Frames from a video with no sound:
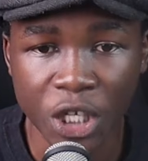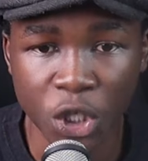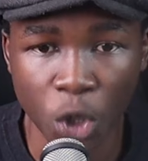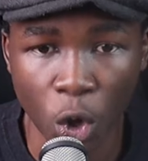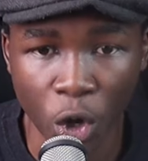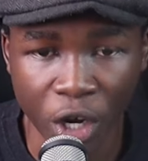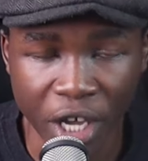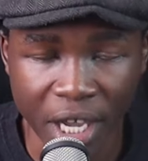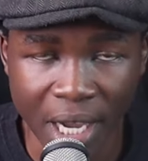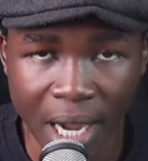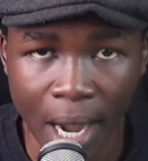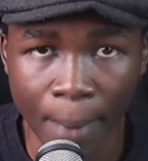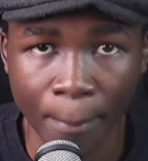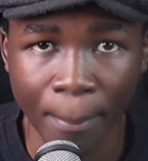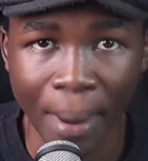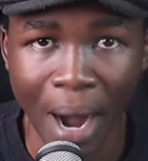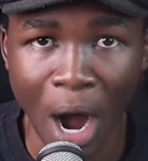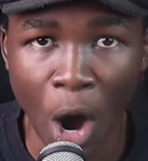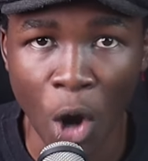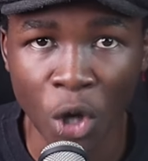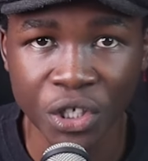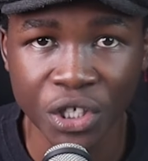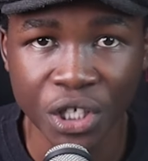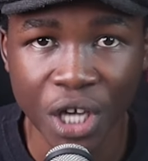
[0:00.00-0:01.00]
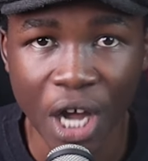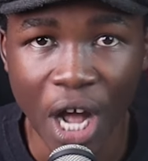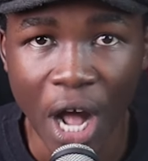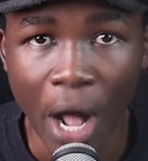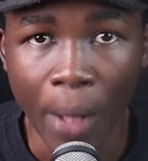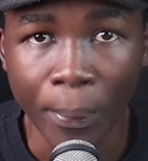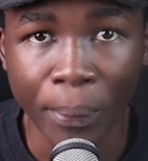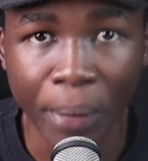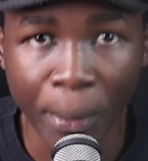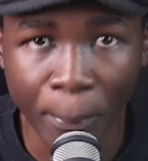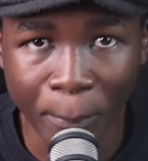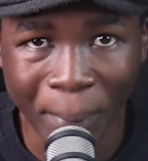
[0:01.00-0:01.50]
talking about
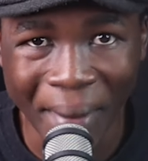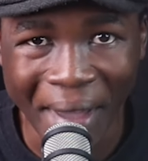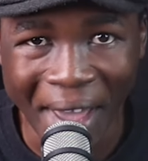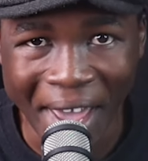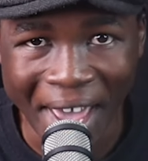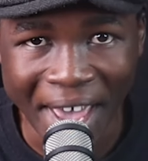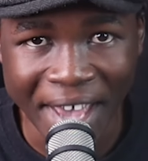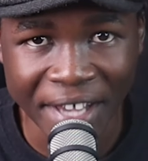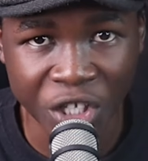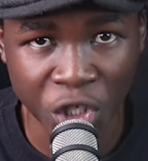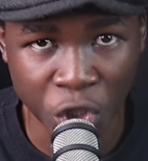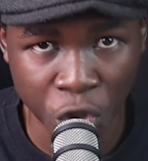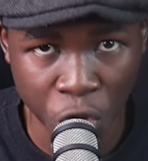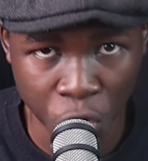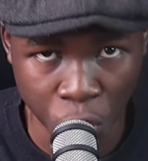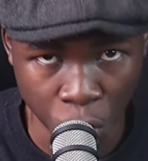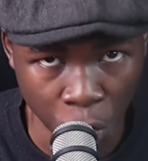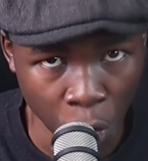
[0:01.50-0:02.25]
the best